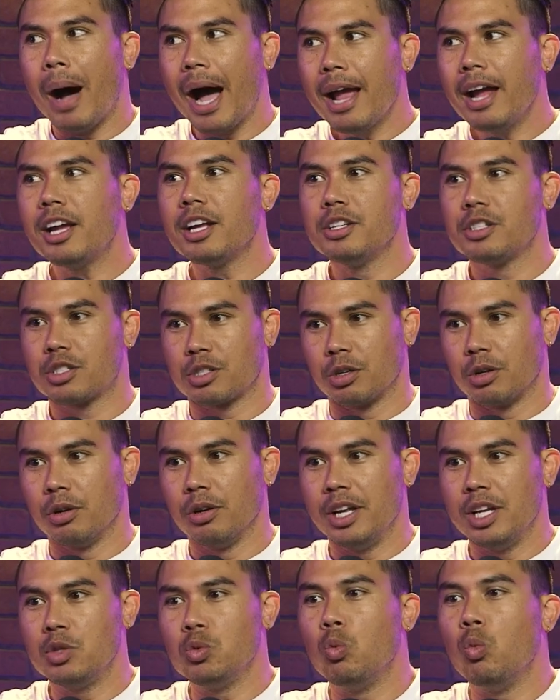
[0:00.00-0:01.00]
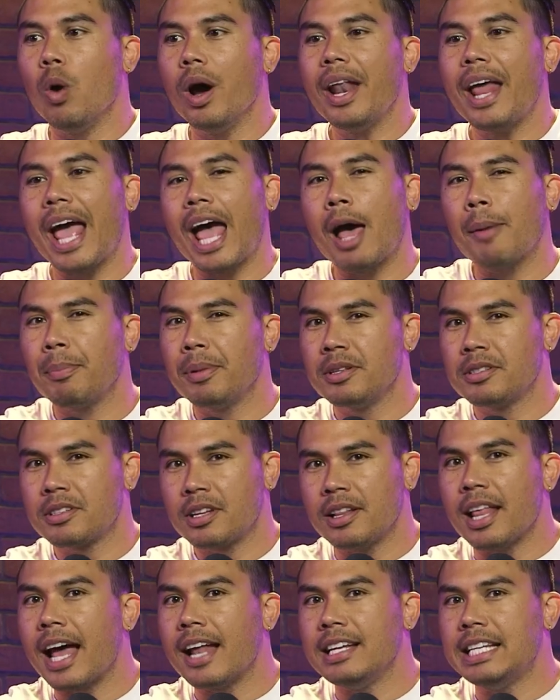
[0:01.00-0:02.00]
my concern is what
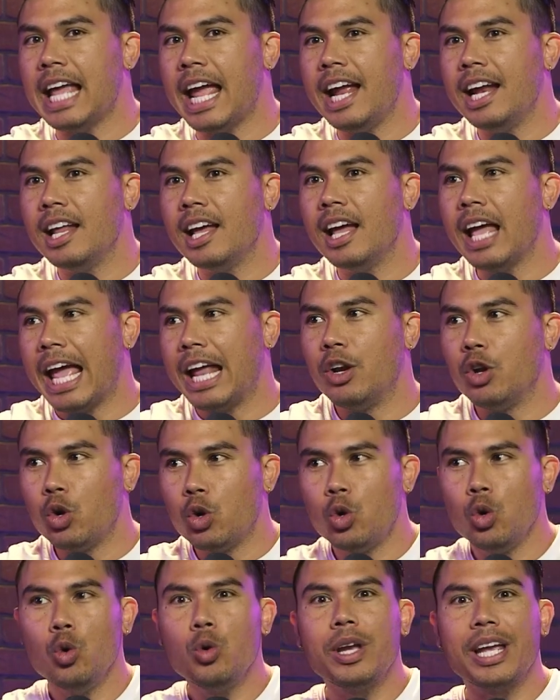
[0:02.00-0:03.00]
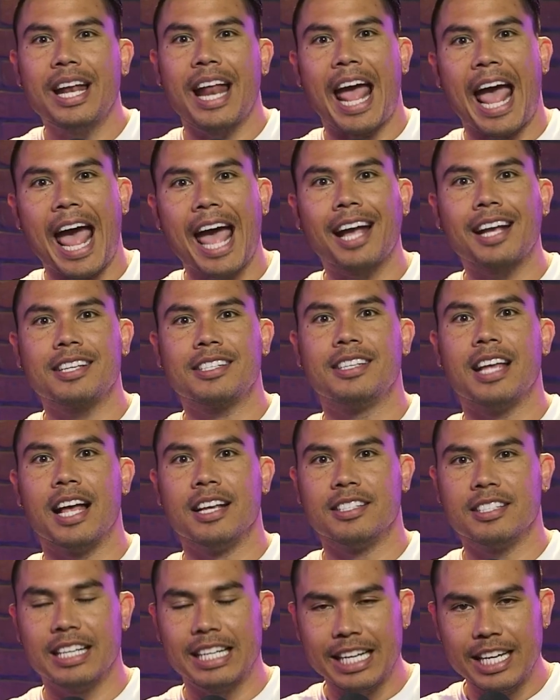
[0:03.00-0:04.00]
happens to that data and who can
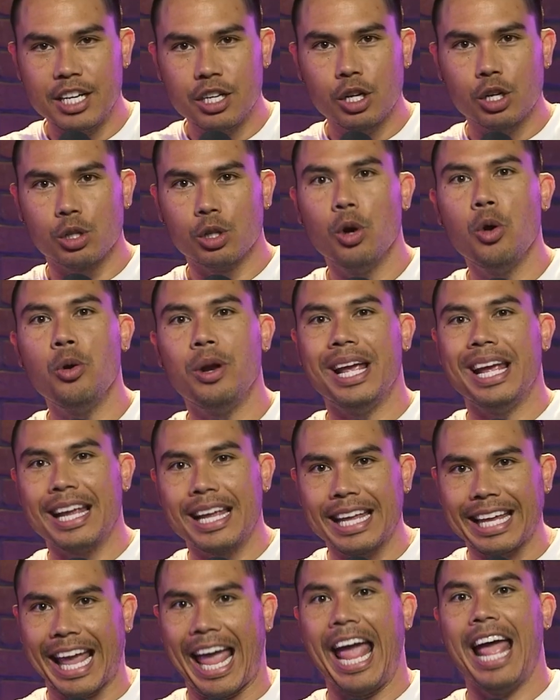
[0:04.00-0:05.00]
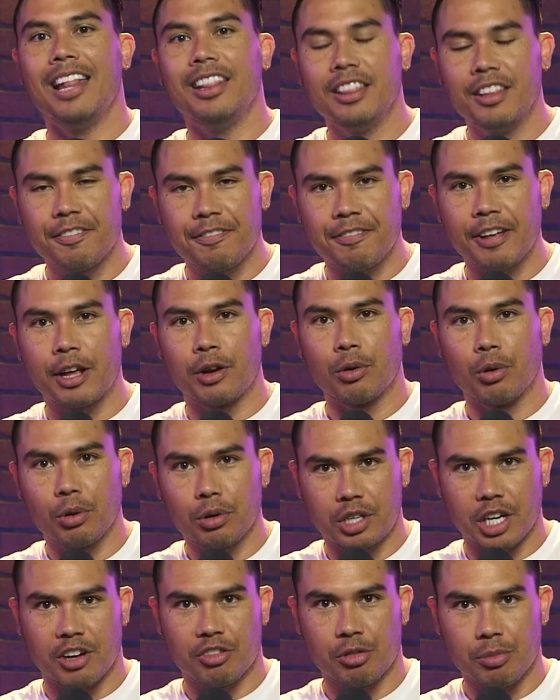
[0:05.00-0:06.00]
access it, including can the
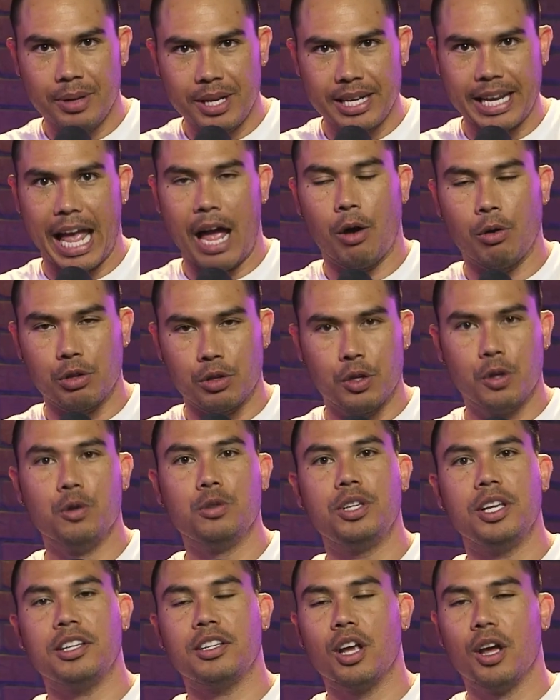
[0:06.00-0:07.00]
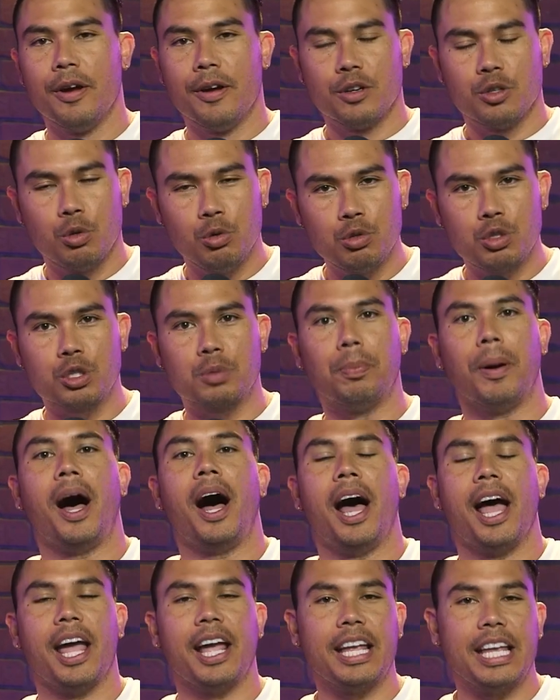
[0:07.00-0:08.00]
federal government now use it to
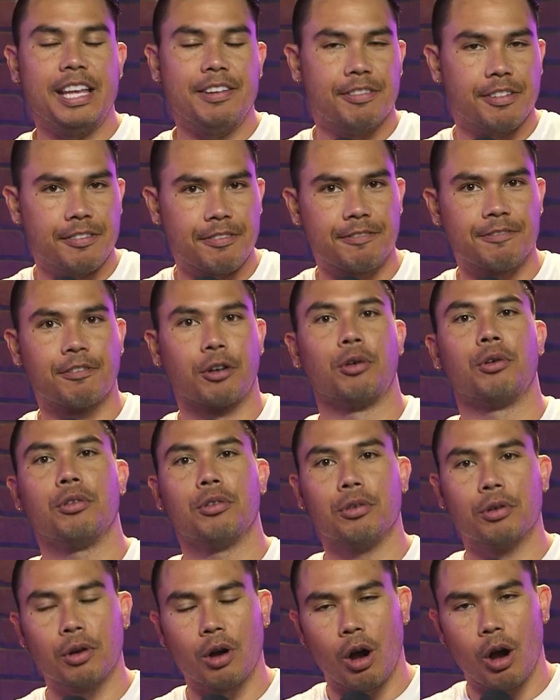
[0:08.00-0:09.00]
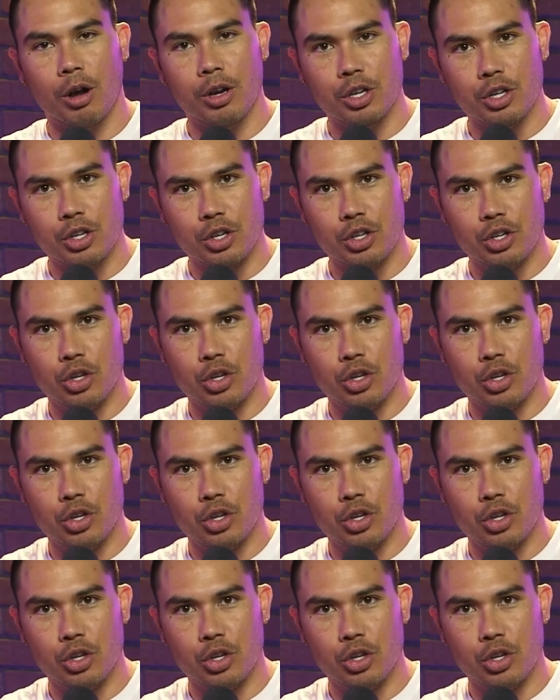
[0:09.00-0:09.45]
spy even further on